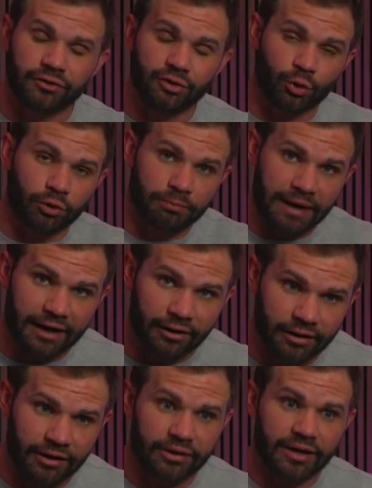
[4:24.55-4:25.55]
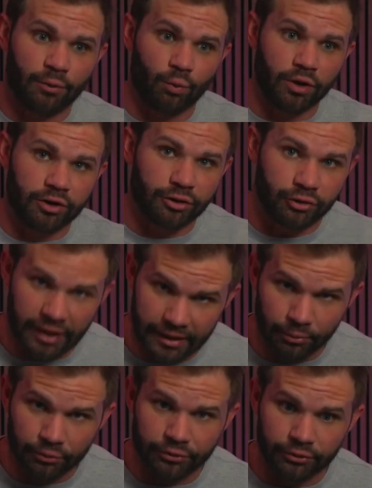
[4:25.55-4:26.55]
your background, and what you're
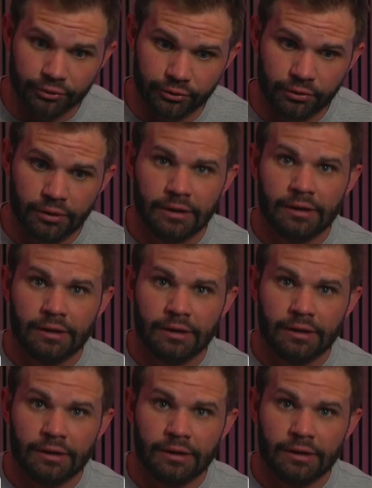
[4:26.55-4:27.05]
able to do.